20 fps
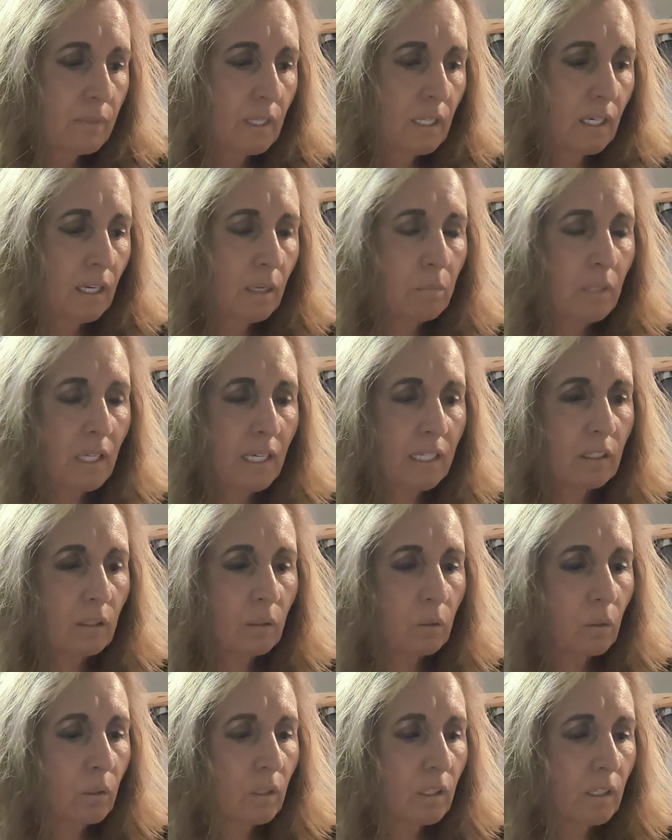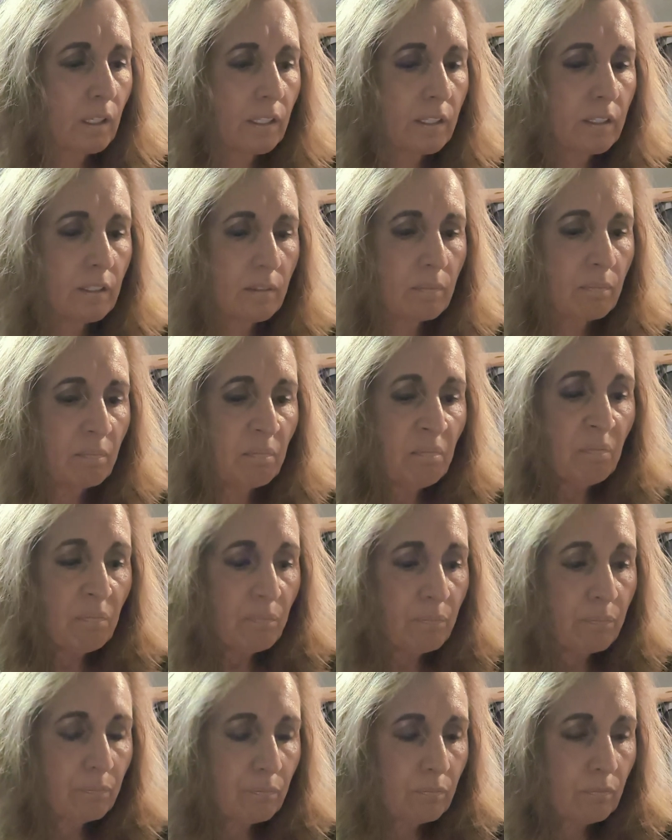And I'm like, Lord,
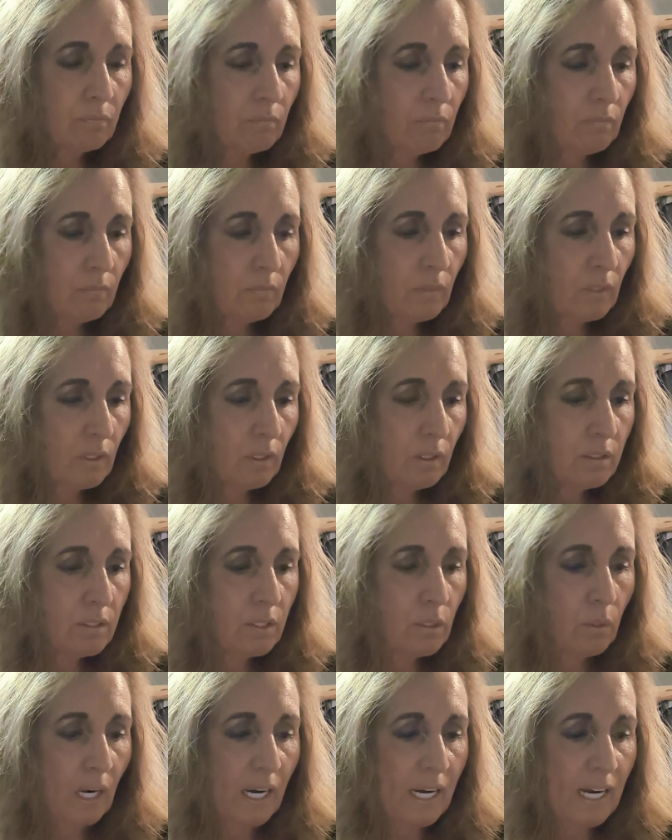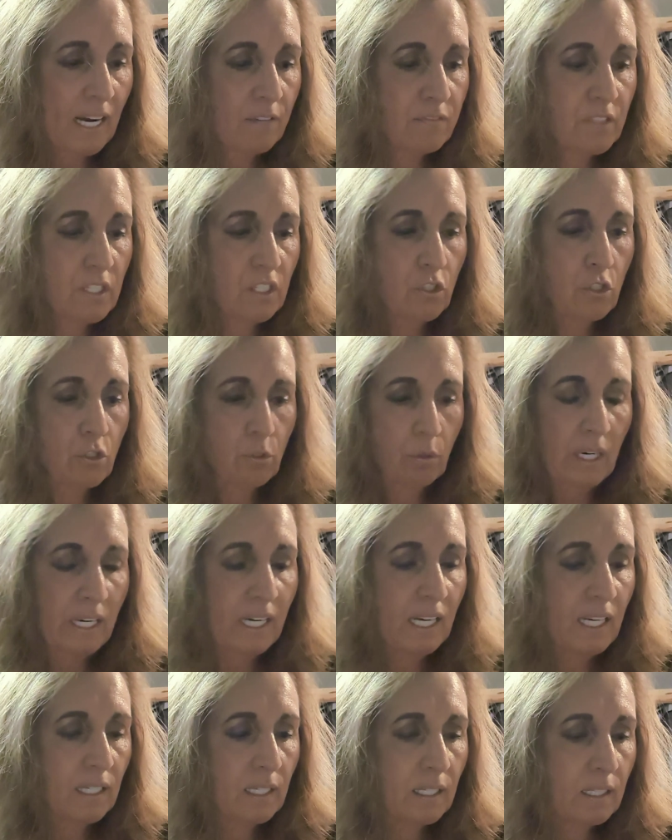do I have to
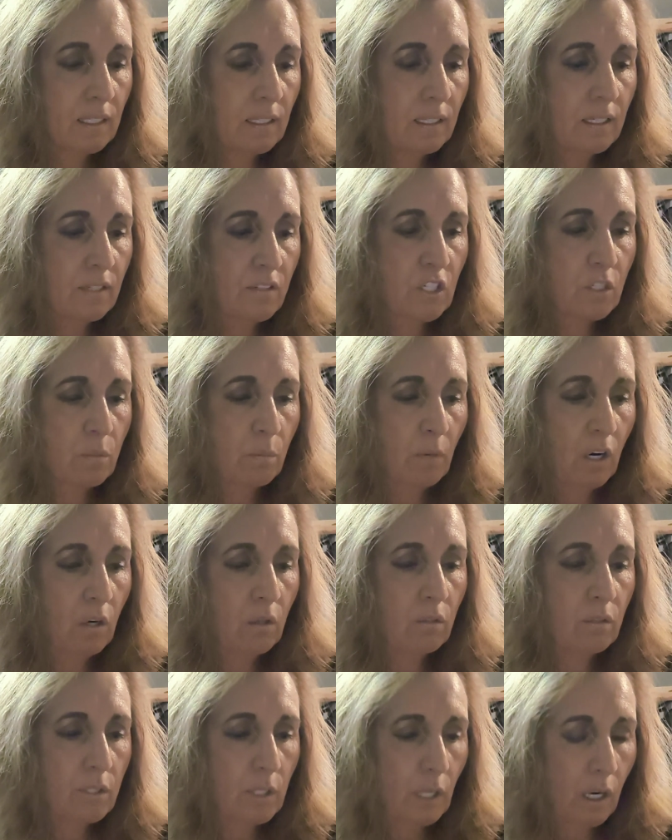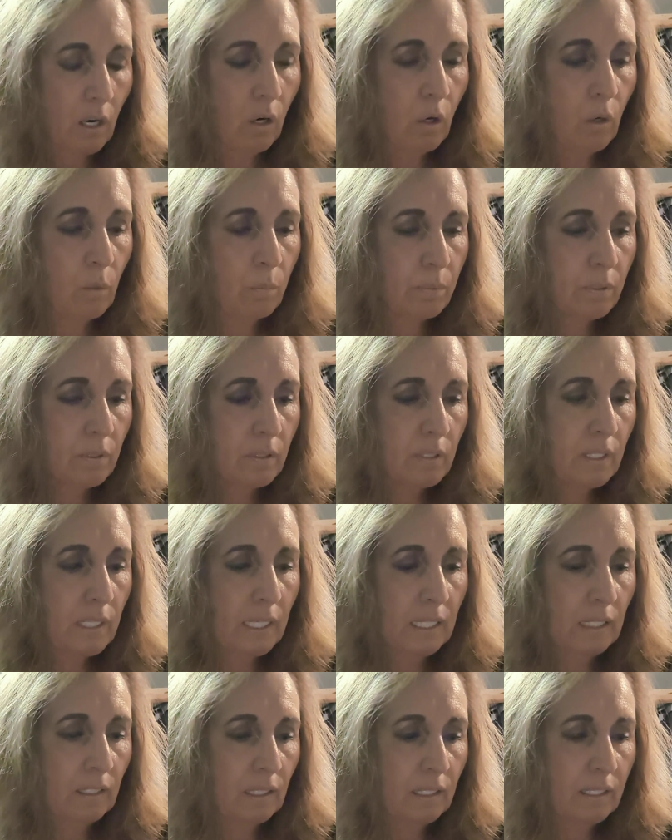drink and smoke dope
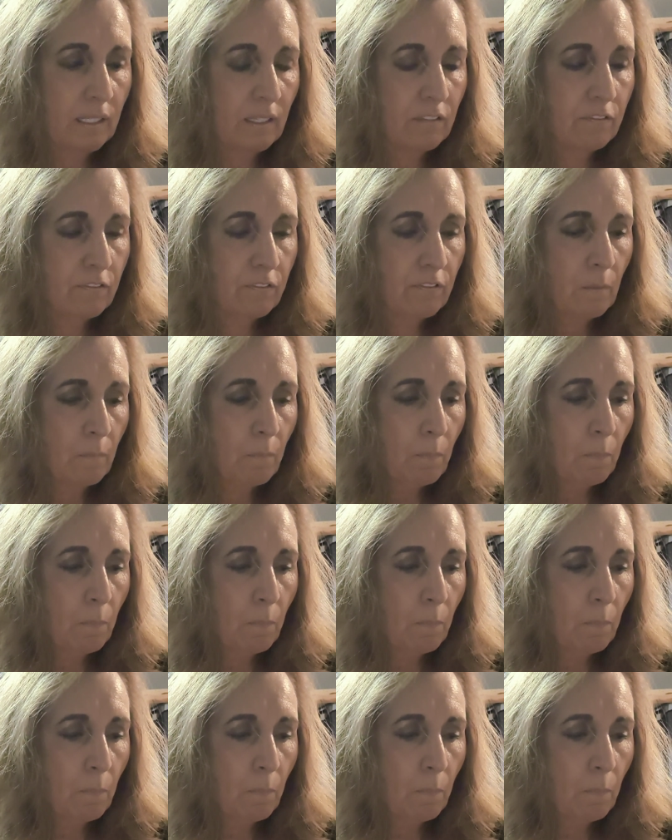and live